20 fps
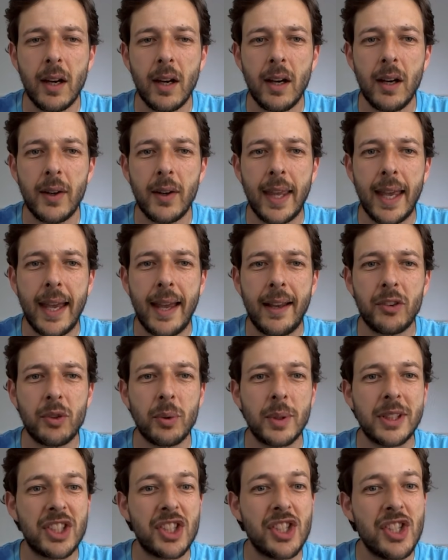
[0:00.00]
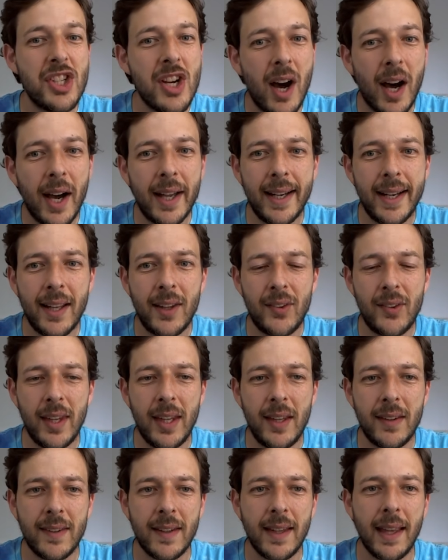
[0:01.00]
Okay, so it's not as
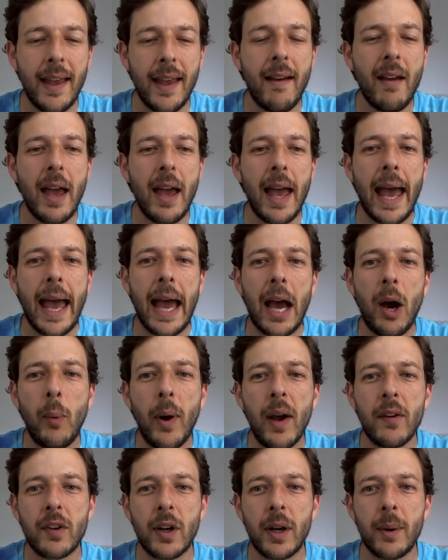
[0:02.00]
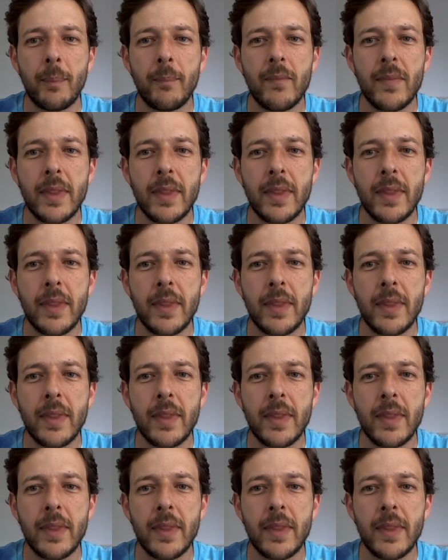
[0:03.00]
easy. However,